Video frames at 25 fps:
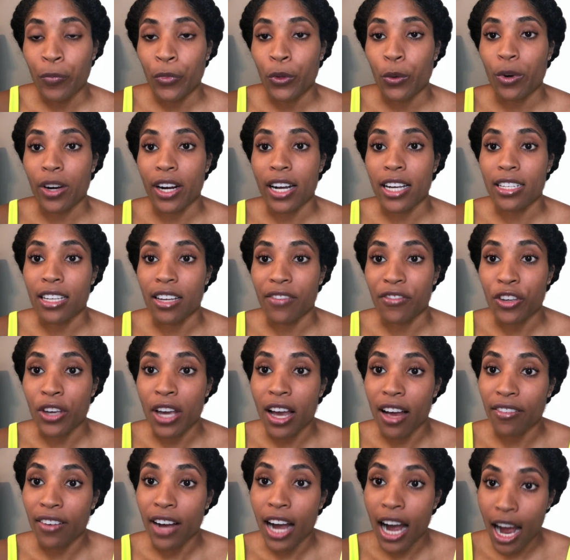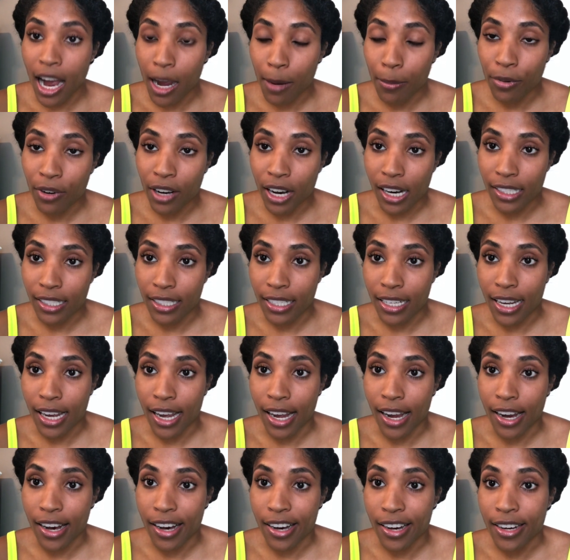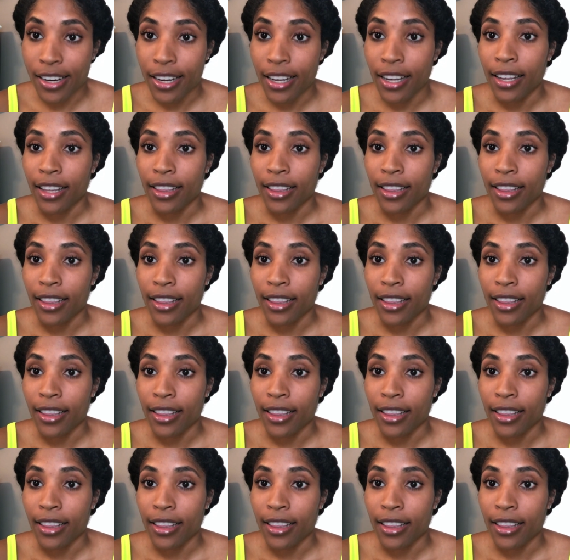Whereas if you have high porosity hair,